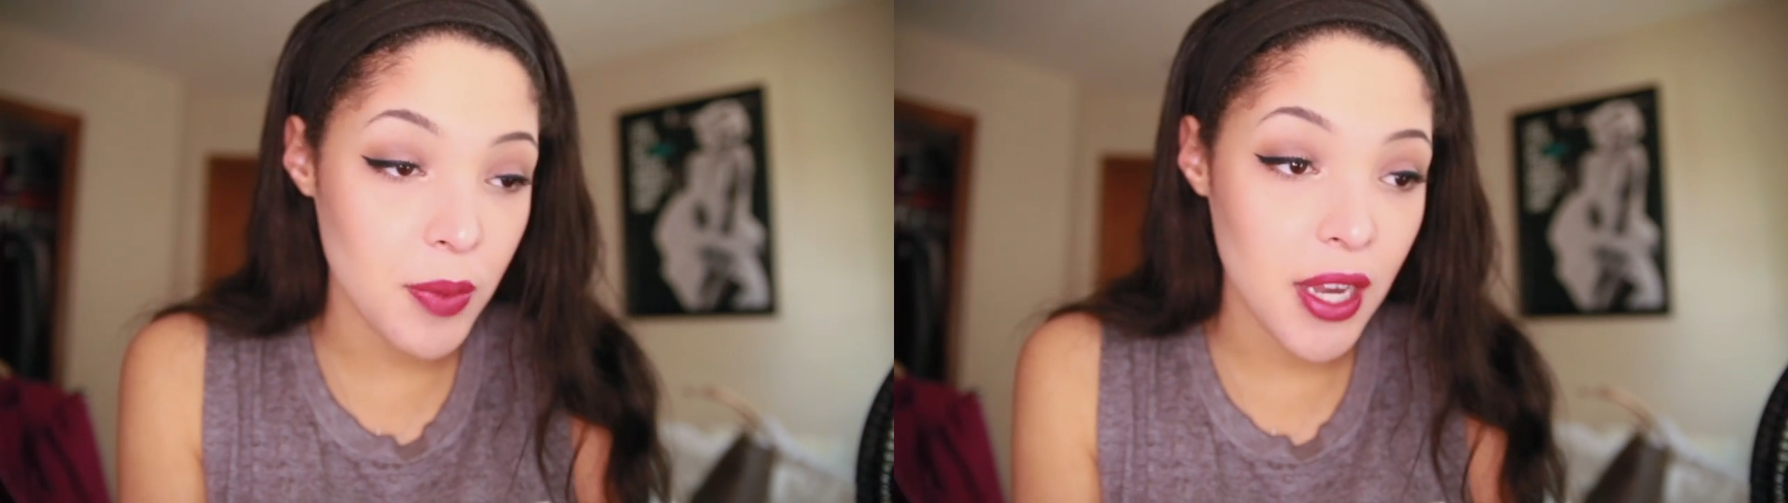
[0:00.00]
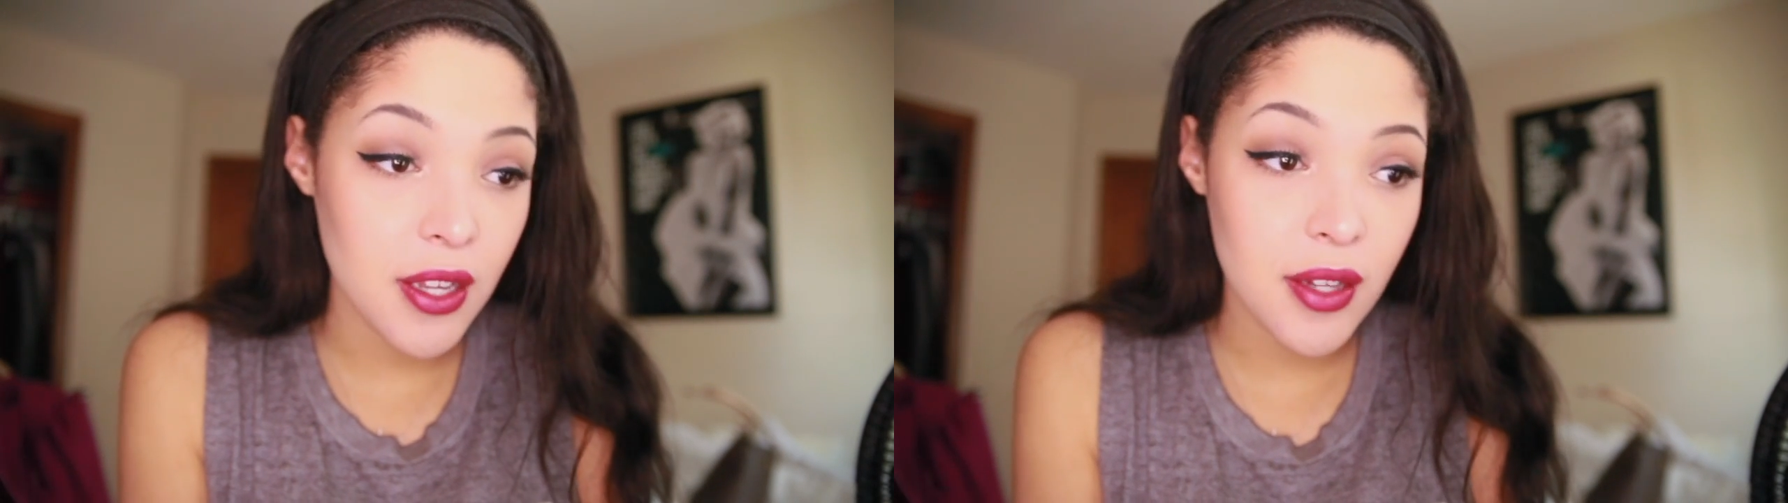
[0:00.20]

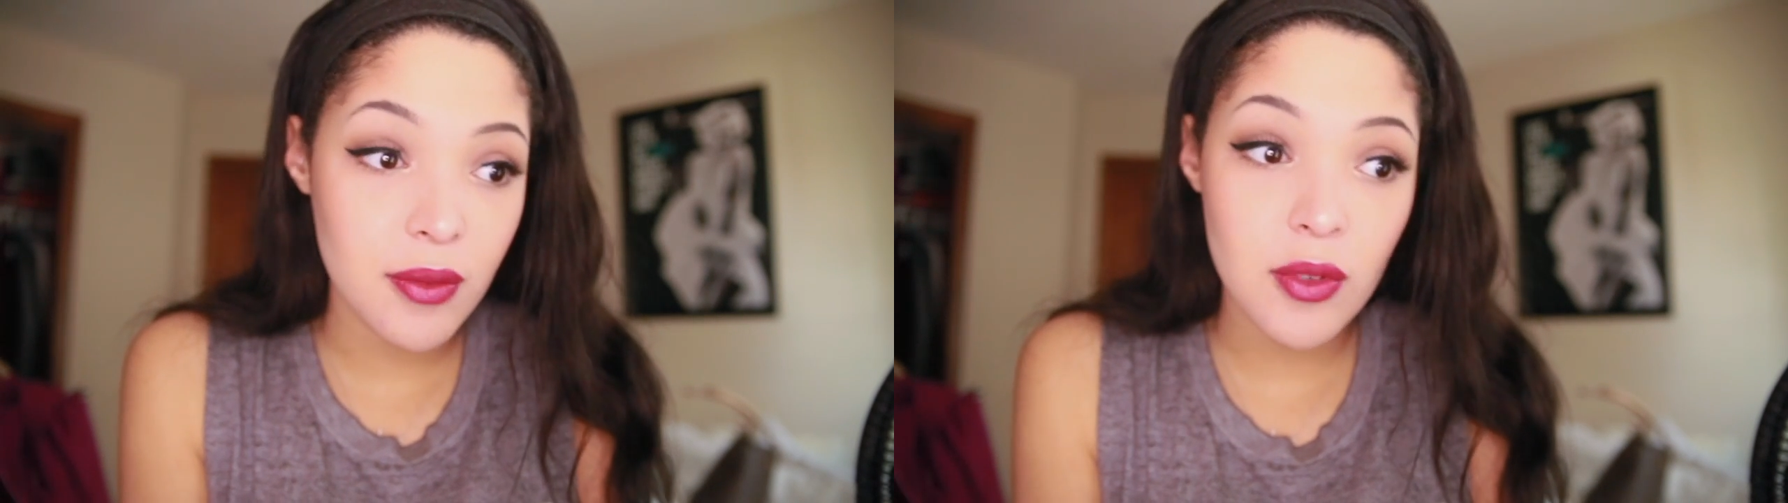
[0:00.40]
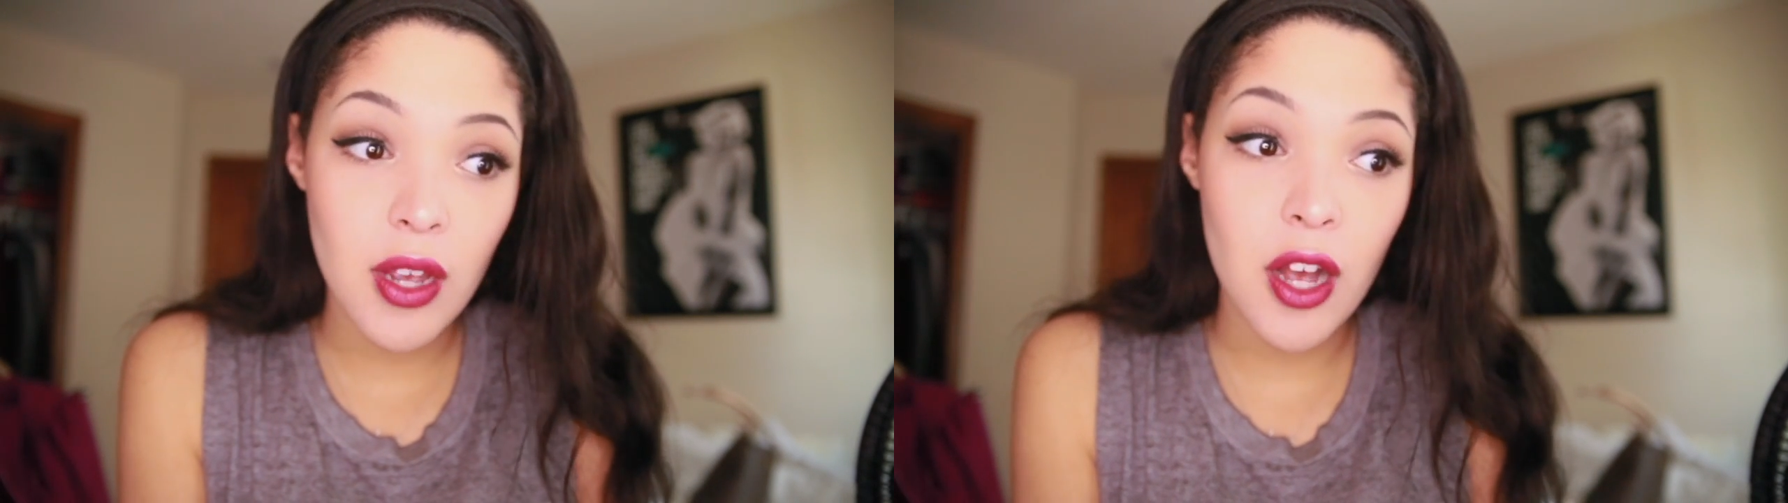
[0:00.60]

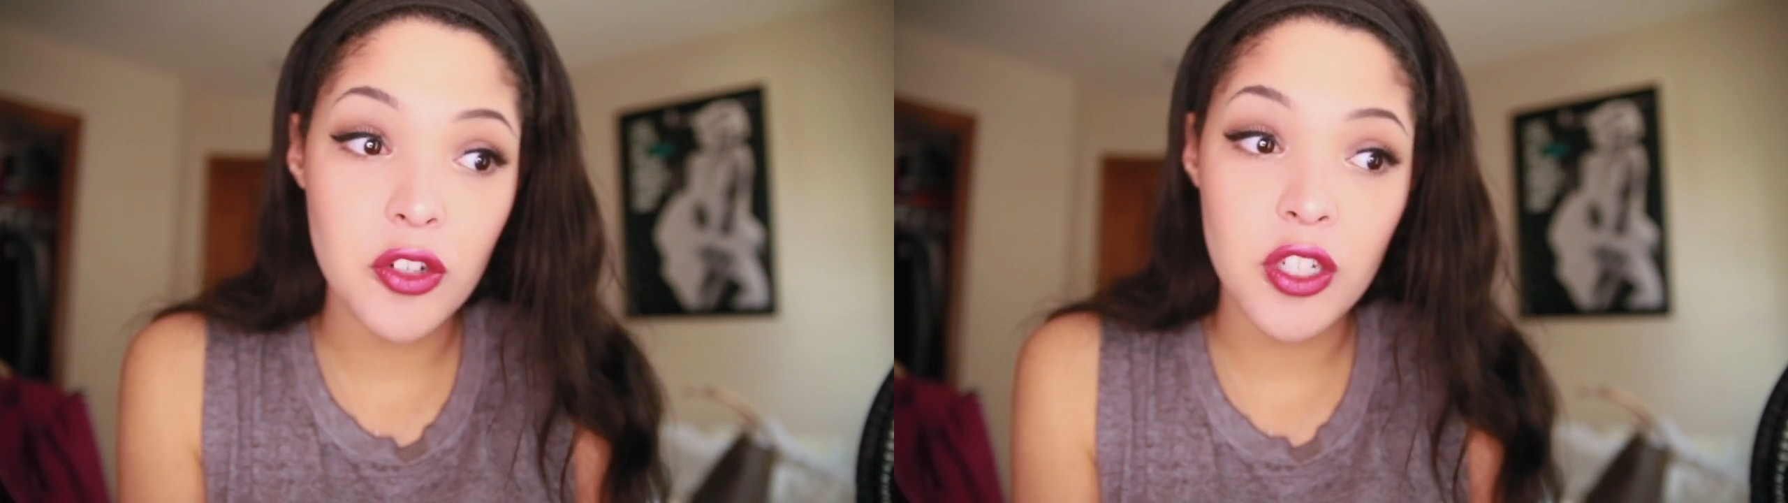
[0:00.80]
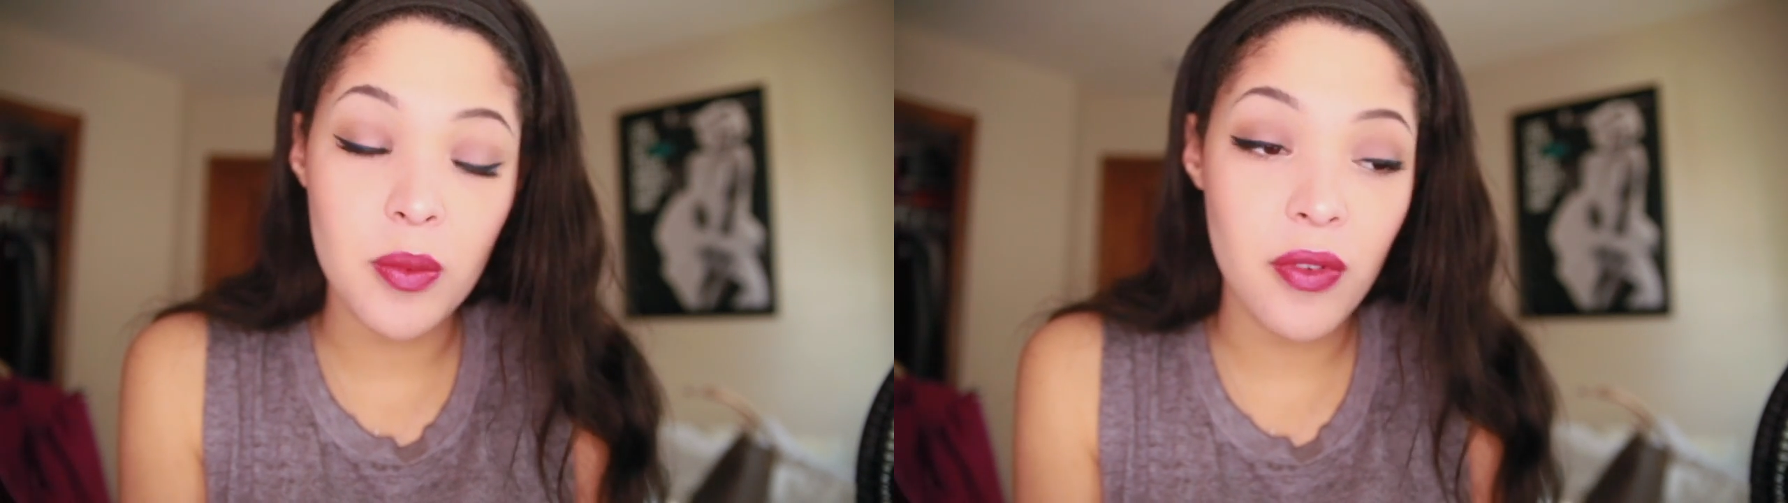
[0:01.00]

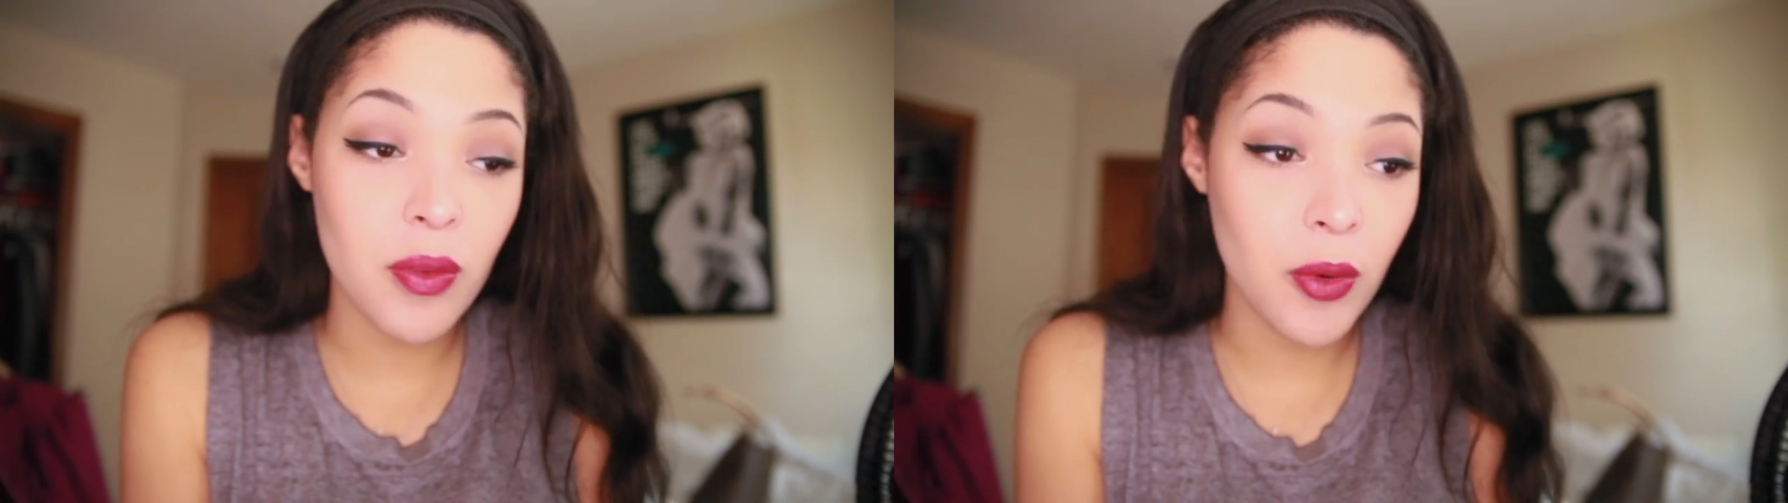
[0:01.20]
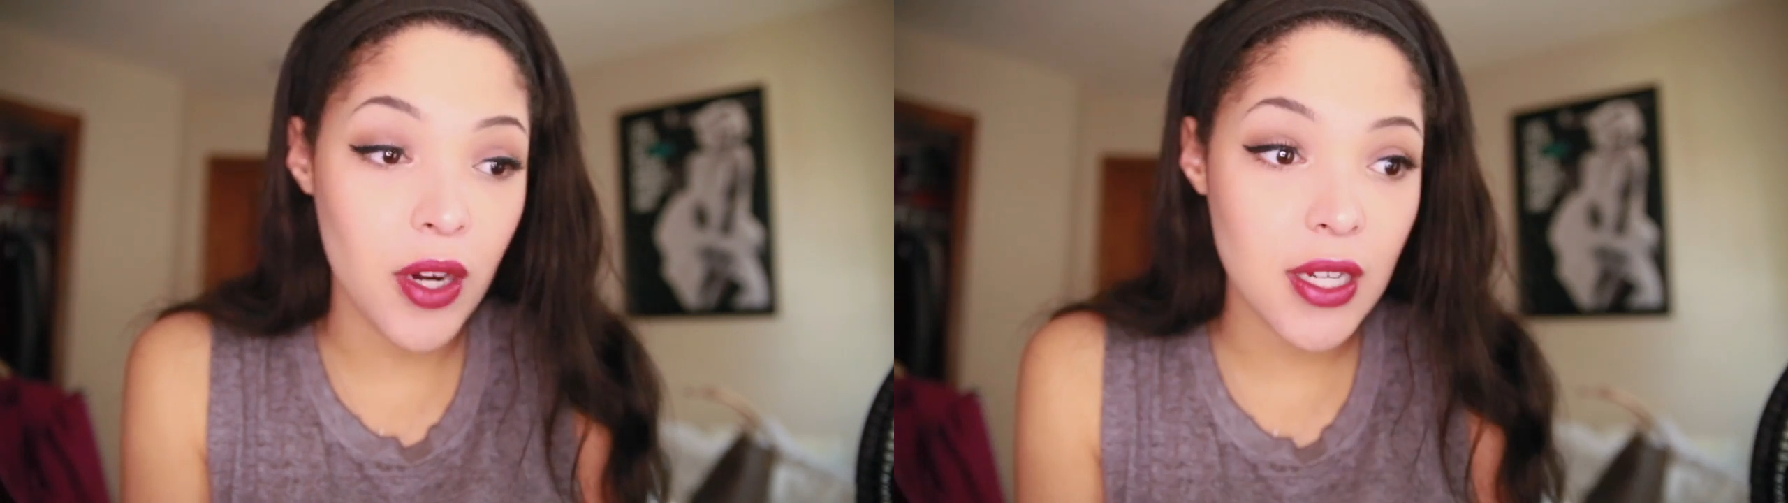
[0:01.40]
of
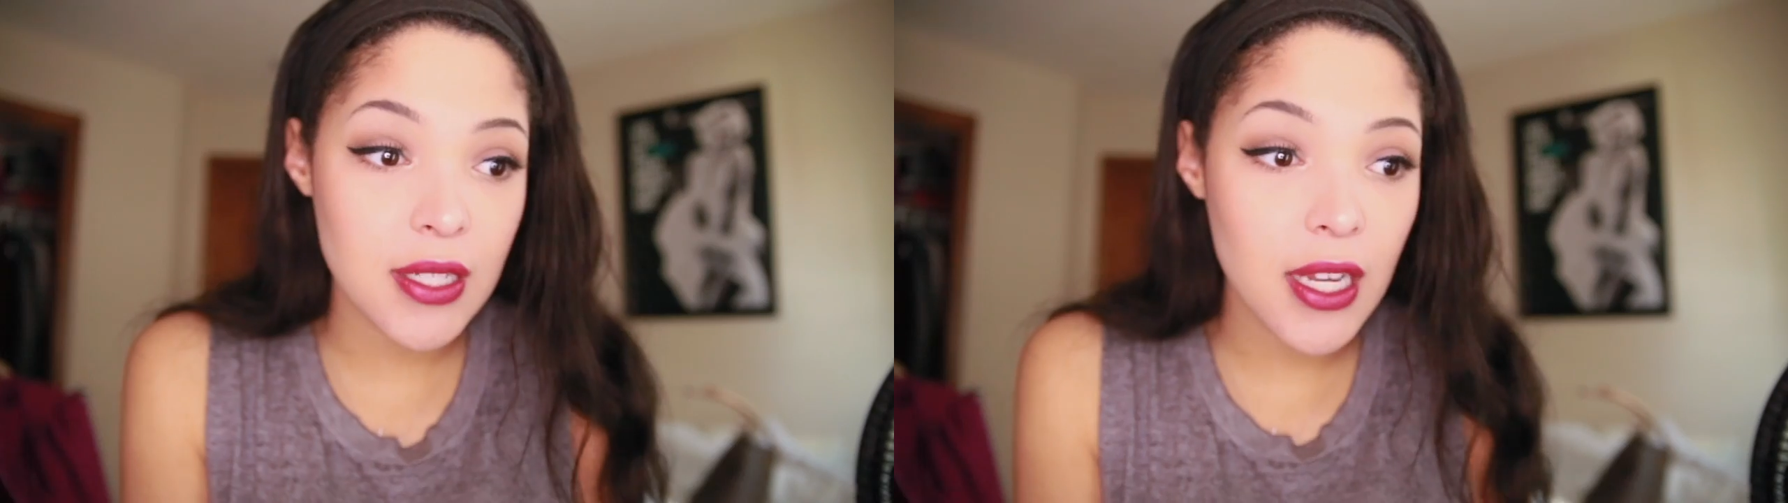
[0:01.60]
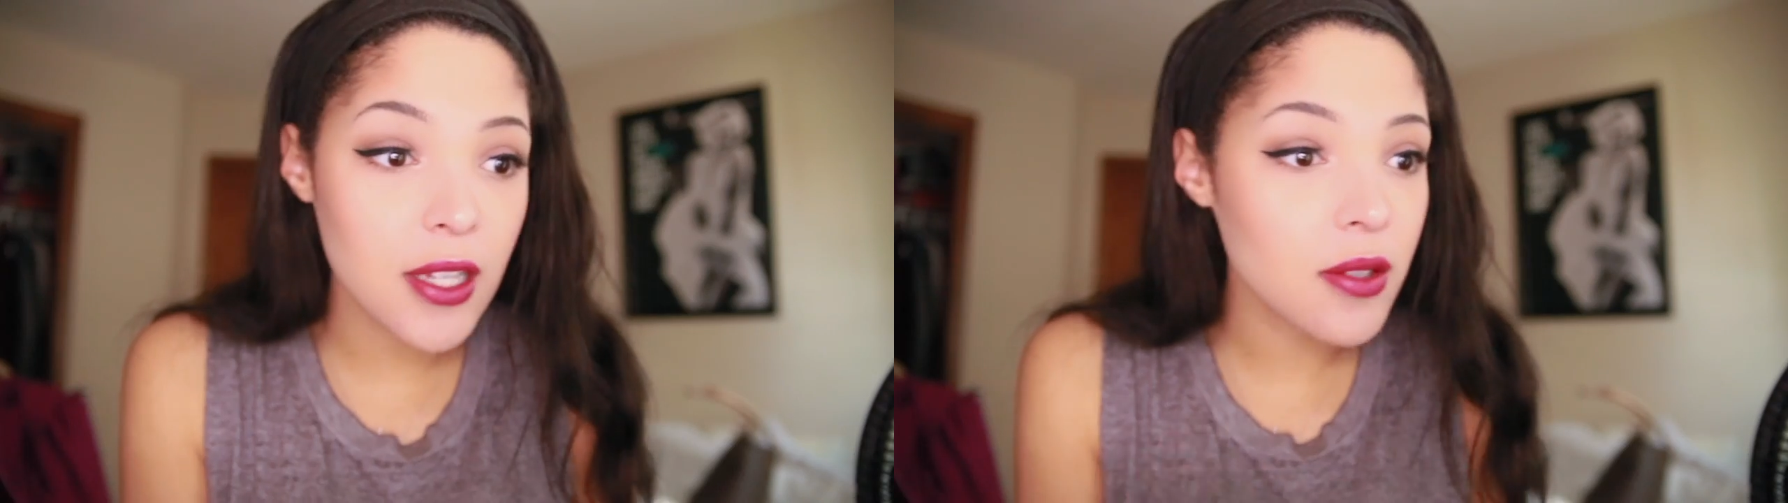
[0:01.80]
the
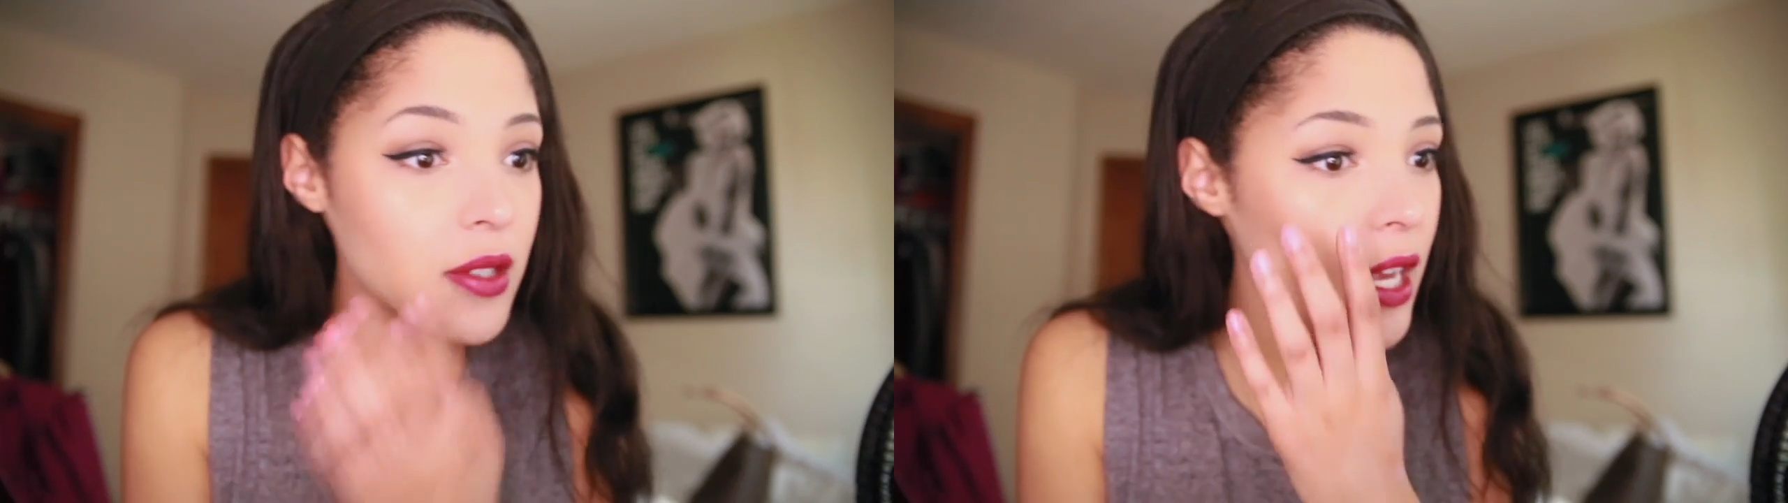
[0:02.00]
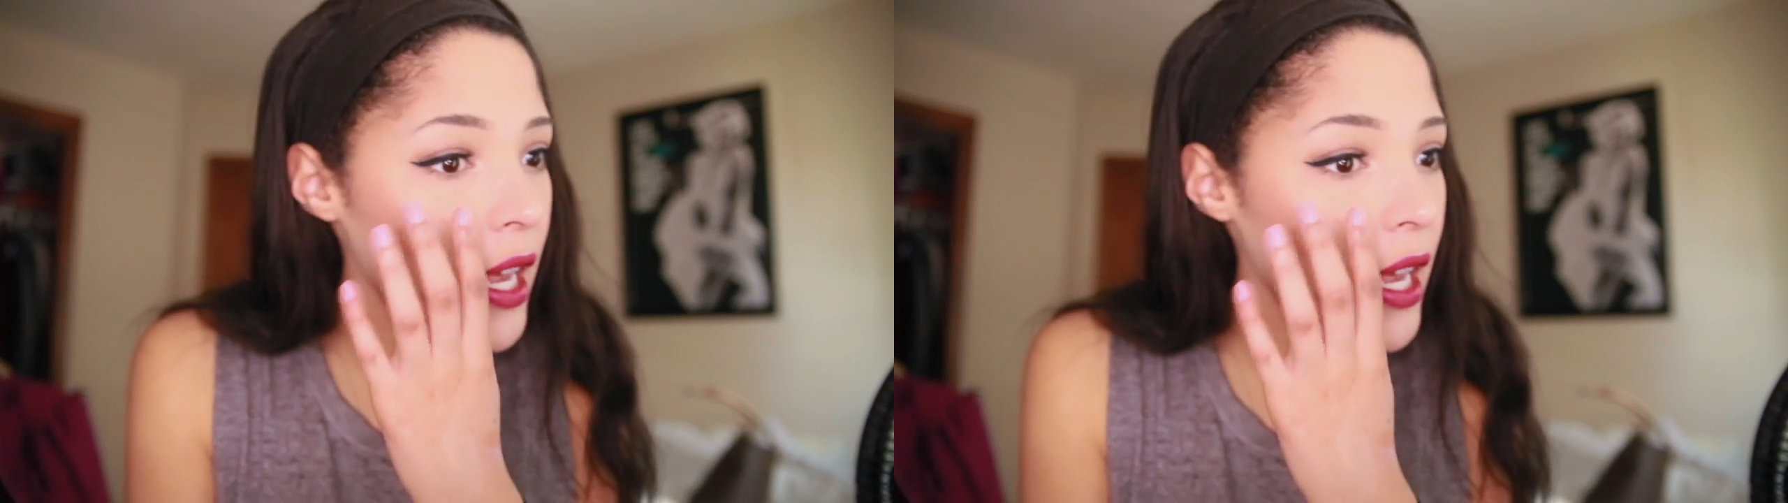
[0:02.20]
products I use,